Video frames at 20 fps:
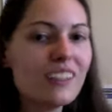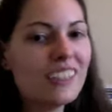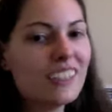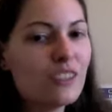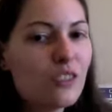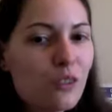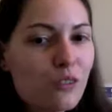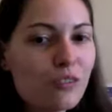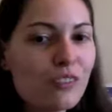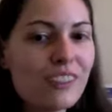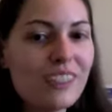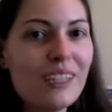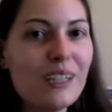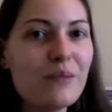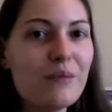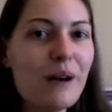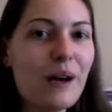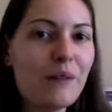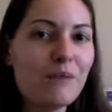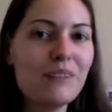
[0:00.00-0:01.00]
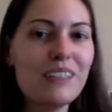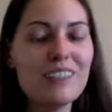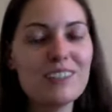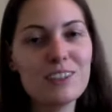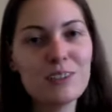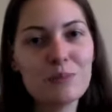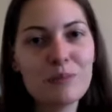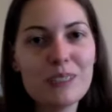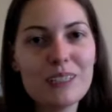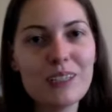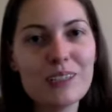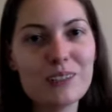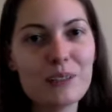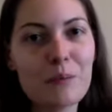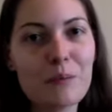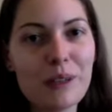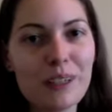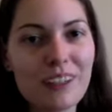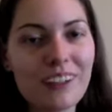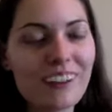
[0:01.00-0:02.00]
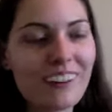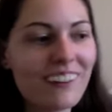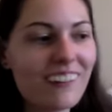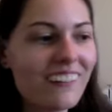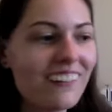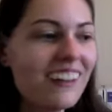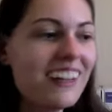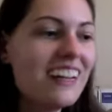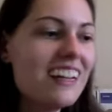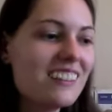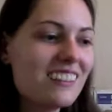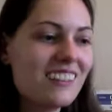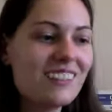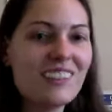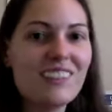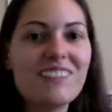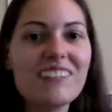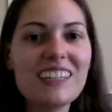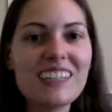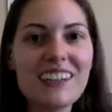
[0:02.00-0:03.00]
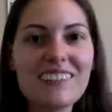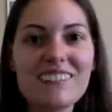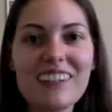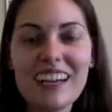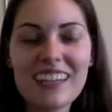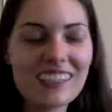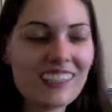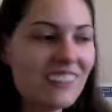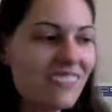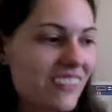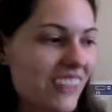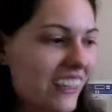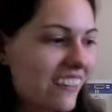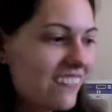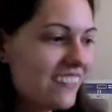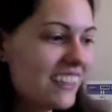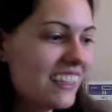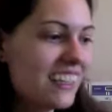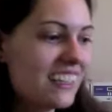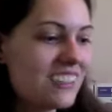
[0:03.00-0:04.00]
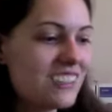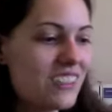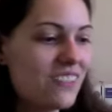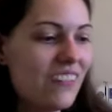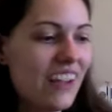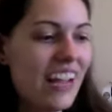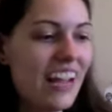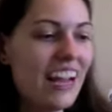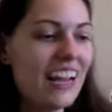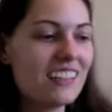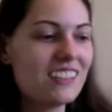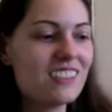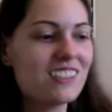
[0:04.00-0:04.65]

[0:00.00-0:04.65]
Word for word: Like, don't forget about me. Just because I'm a girl doesn't mean I'm not going to be able to kick some ass.